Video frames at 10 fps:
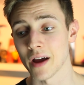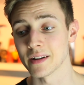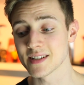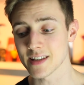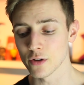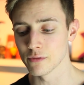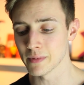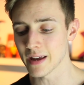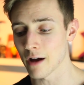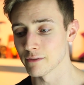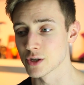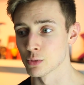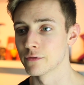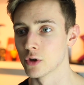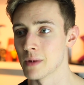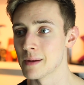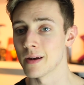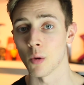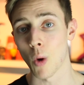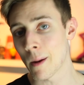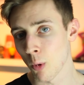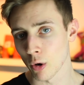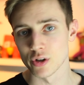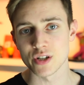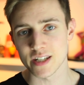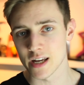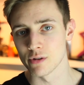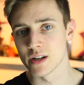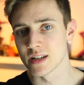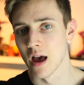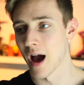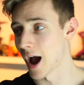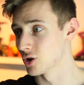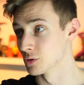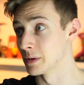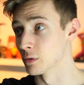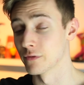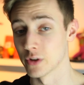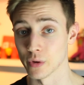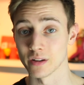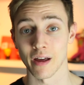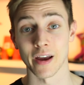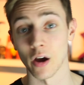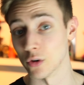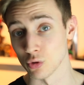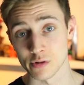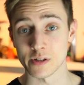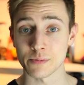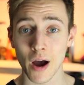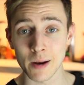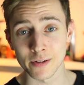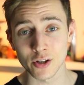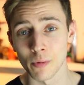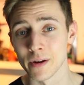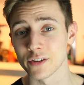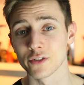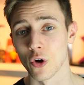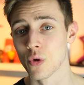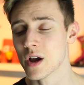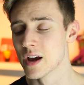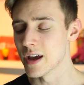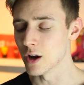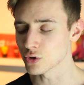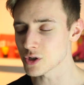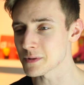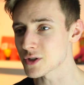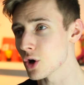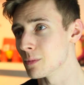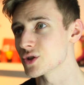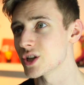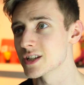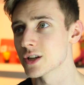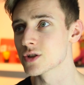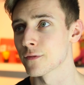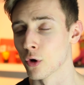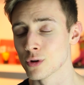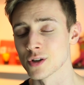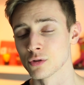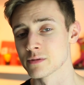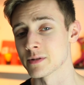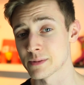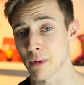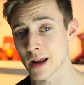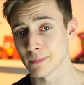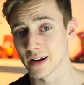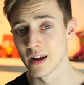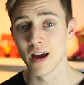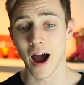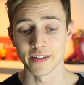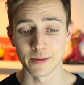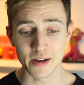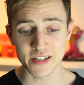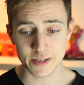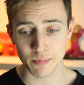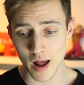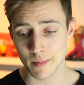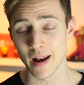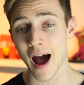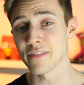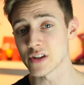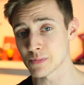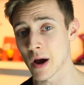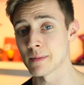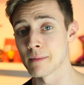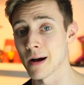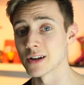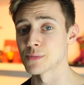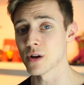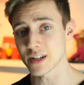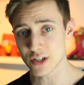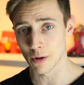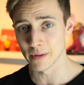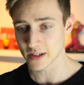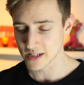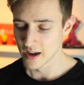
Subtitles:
And instead of me having to review maybe a Web Warriors series, I could be reviewing like an Ultimate Spider-Man comic, so it'll just be so much easier to focus on Ultimate Spider-Man and the Amazing Spider-Man and the Spider-Man Miles Morales comics